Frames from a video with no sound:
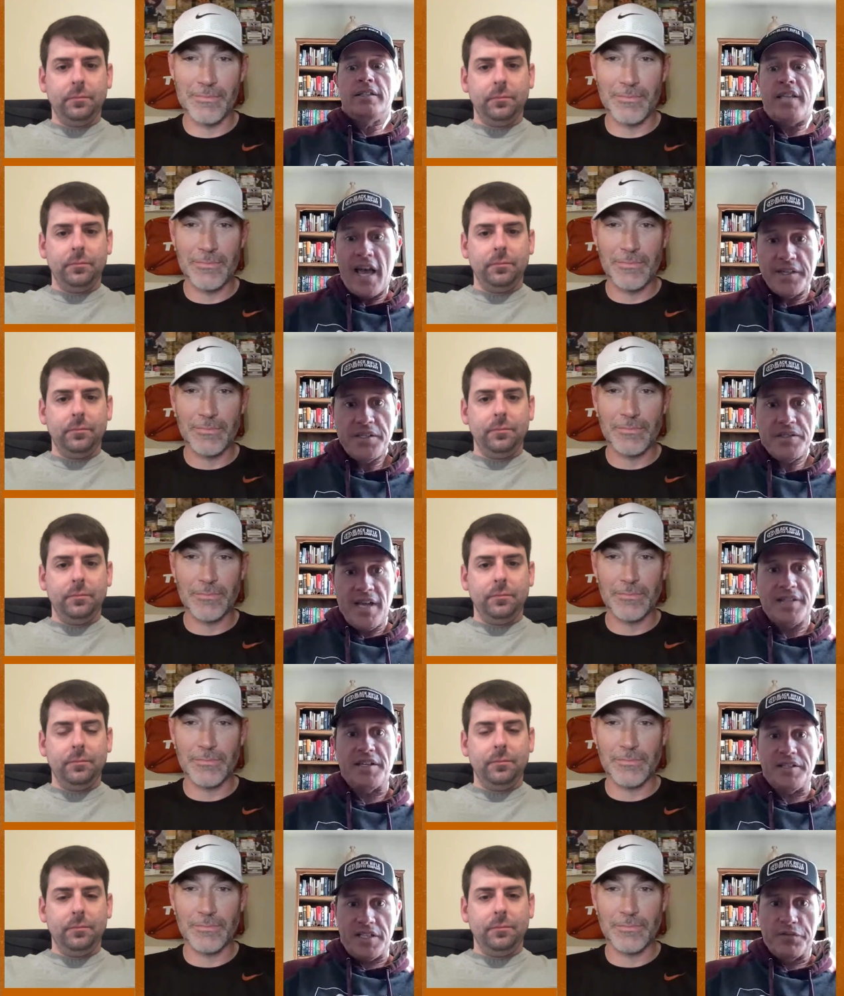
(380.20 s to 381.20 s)
Speaker 1: Texas has
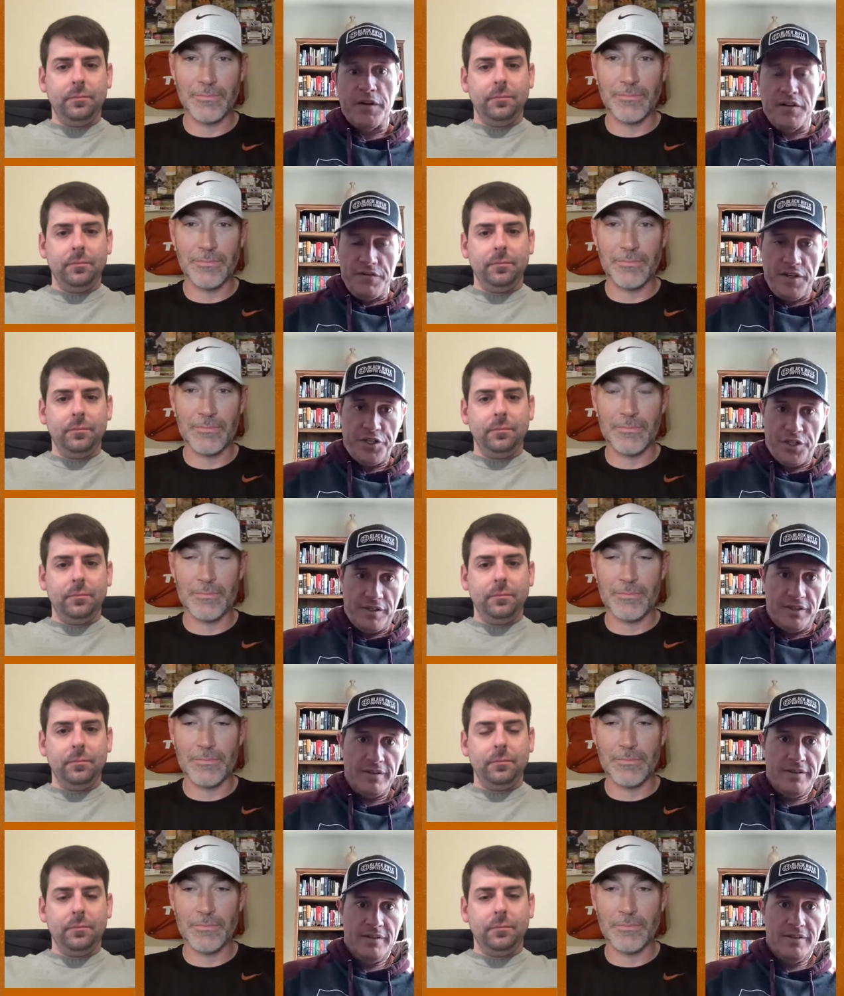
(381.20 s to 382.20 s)
a different vision.
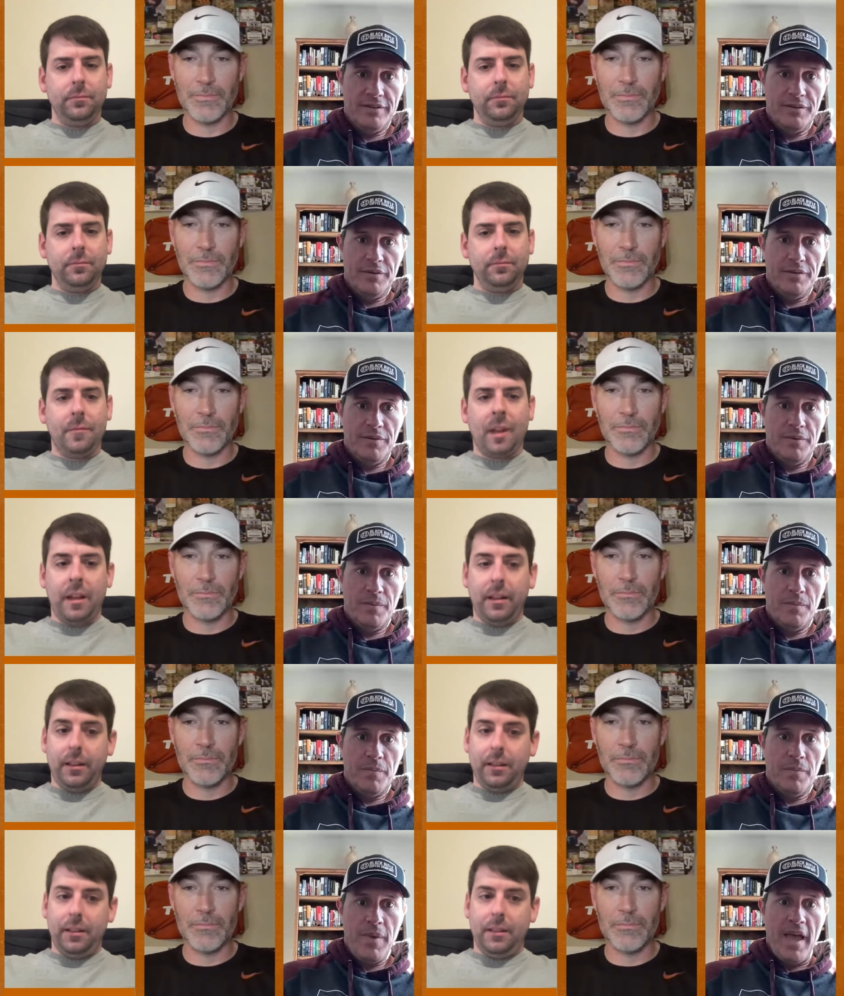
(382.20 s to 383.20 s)

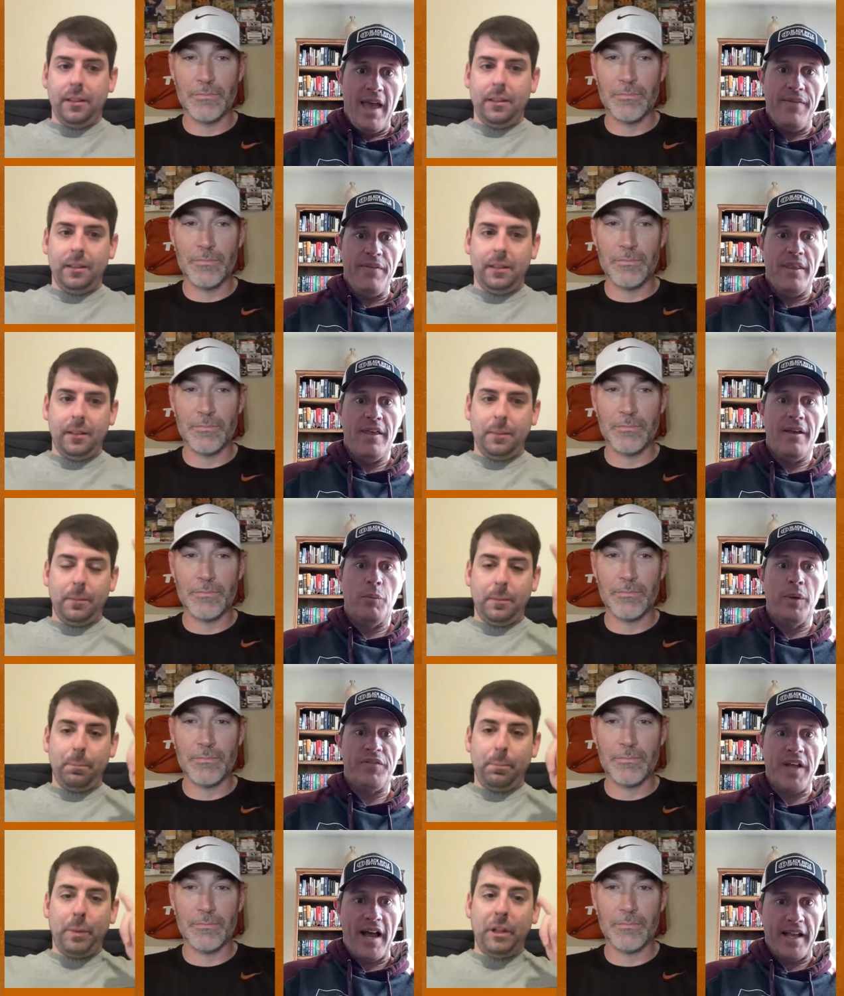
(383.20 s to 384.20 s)
And
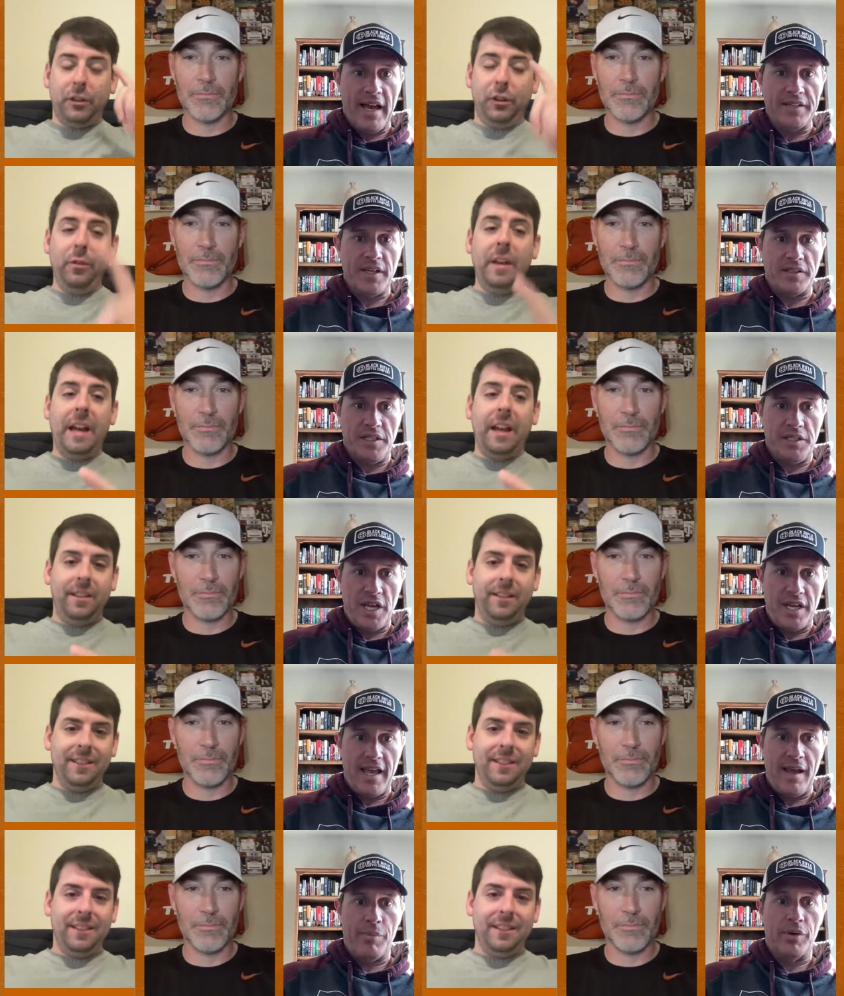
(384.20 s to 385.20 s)
we've got guys like that.
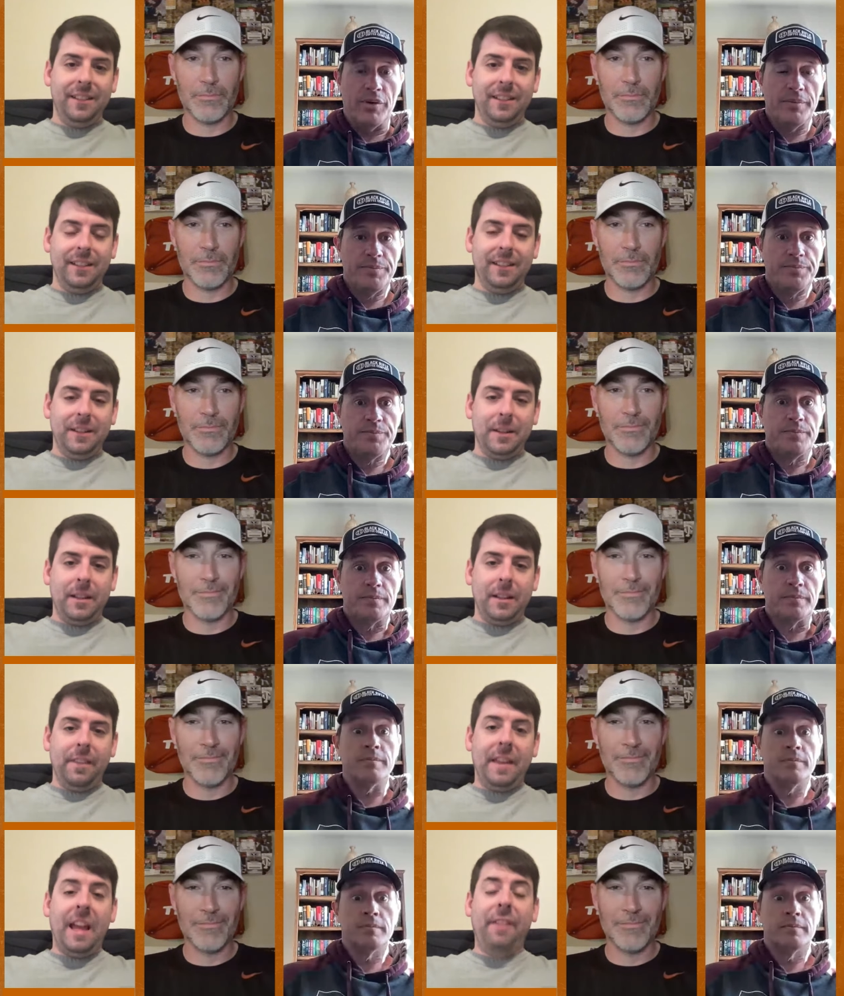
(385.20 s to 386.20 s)
Speaker 2: Hmm?
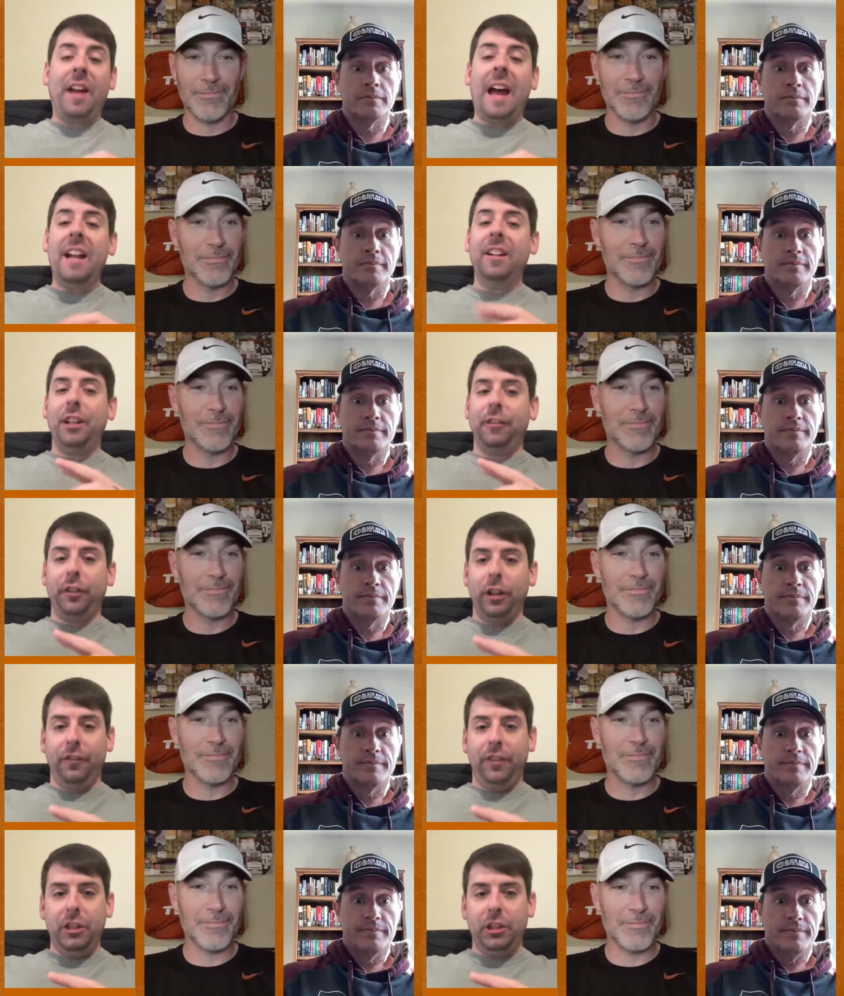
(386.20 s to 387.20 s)
They've had a
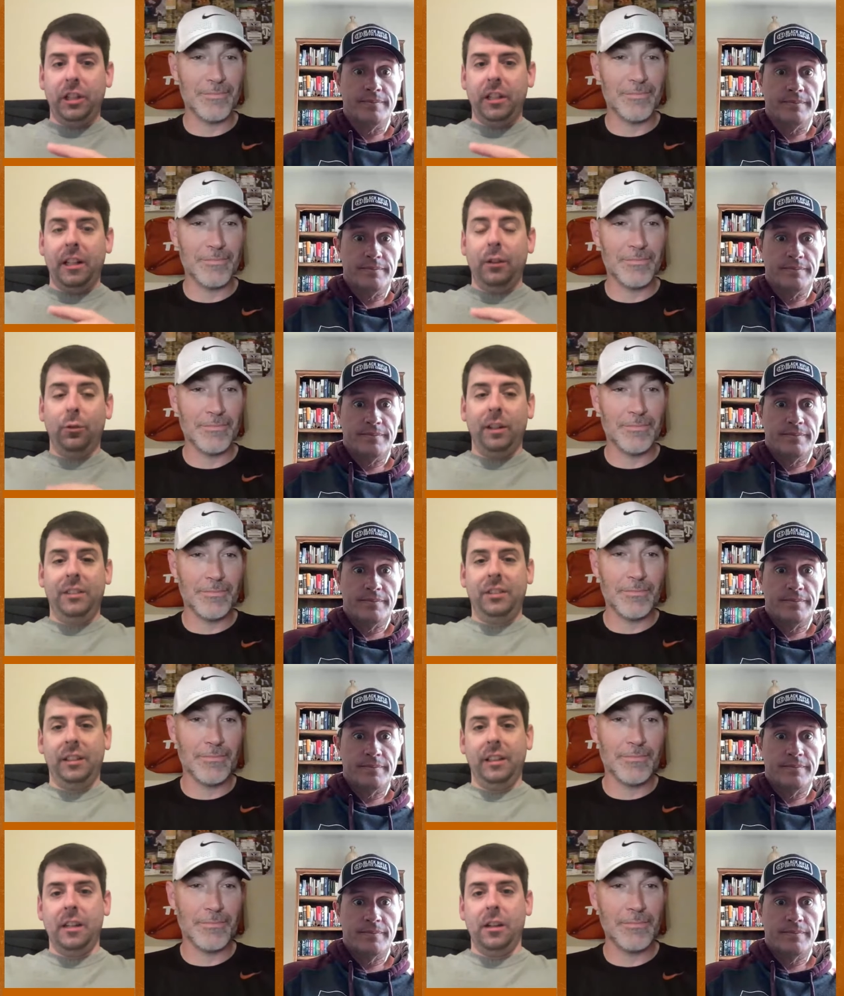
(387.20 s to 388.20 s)
different vision in
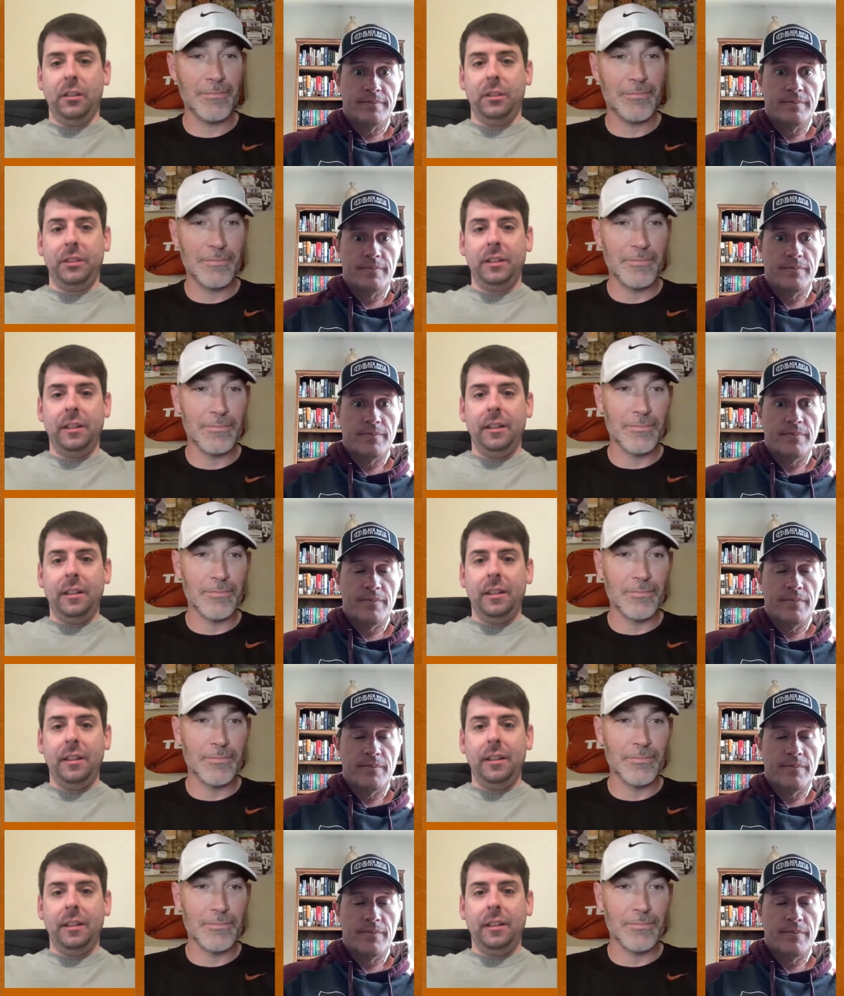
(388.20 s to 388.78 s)
recent years.